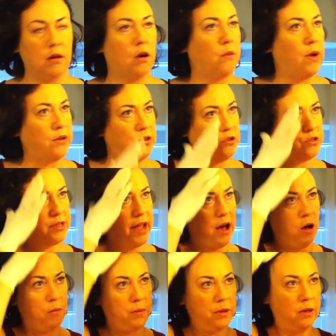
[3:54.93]
around your
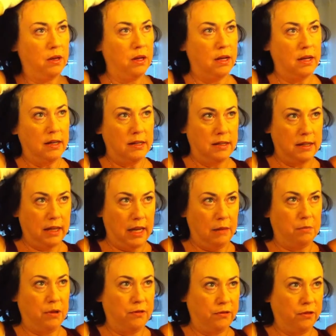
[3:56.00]
scalp to
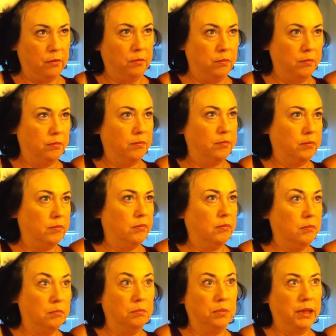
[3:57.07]
keep it from
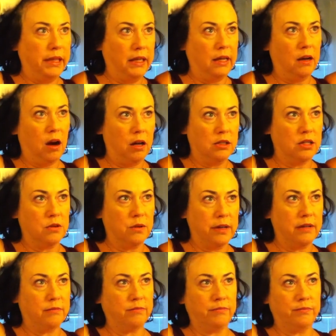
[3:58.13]
bleeding onto
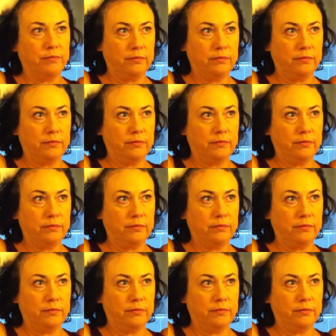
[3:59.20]
it.